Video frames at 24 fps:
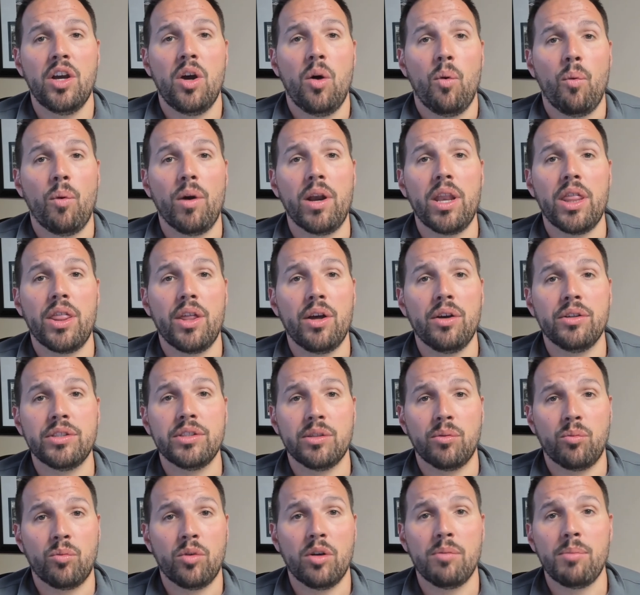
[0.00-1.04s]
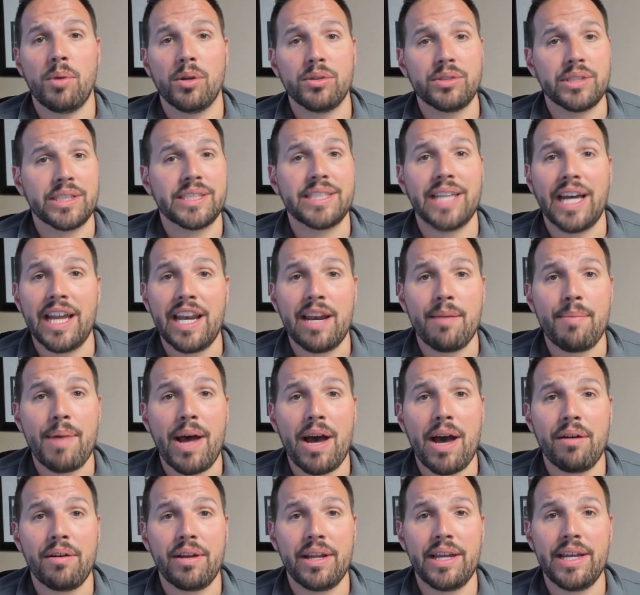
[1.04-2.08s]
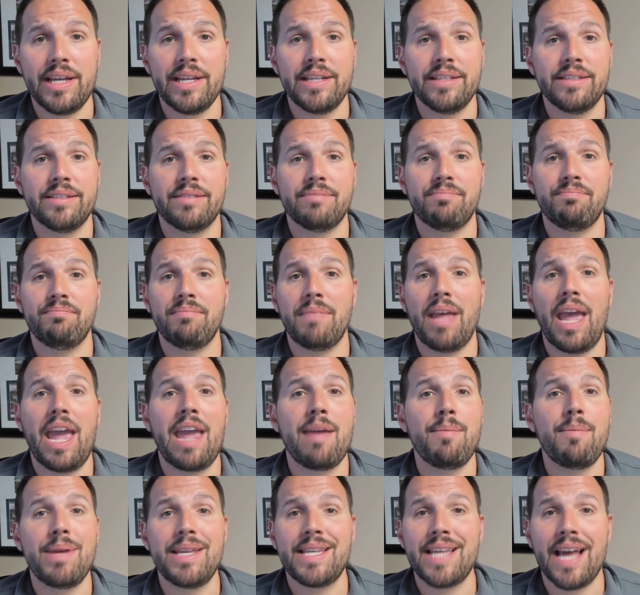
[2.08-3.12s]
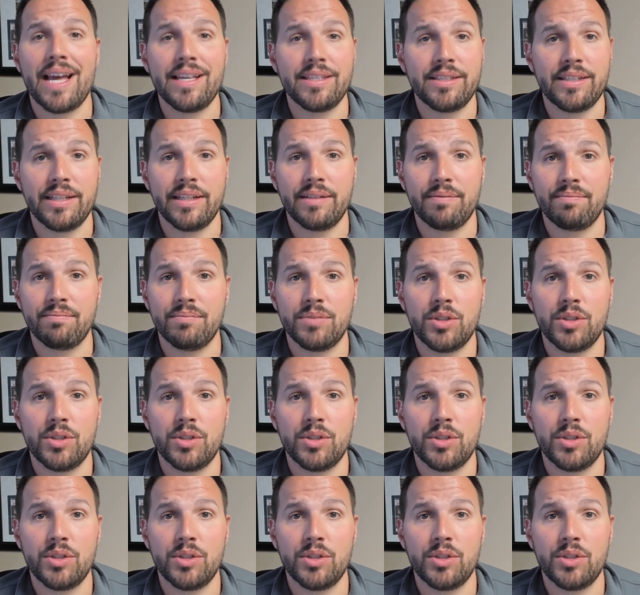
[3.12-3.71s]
One of those that we're most excited about is A/B testing.